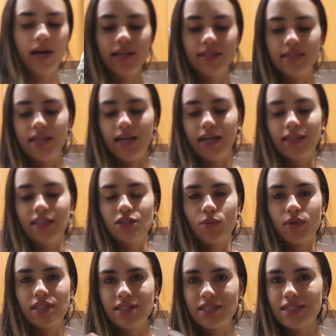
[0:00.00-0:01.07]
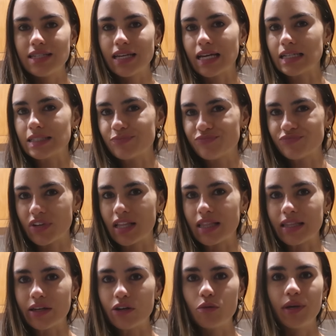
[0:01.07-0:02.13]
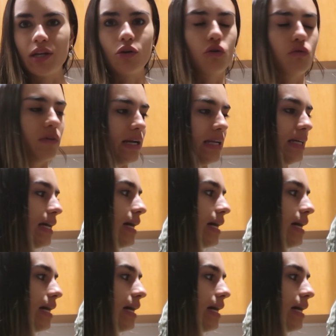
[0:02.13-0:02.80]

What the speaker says: I had today, and this one's just like a little bit not ready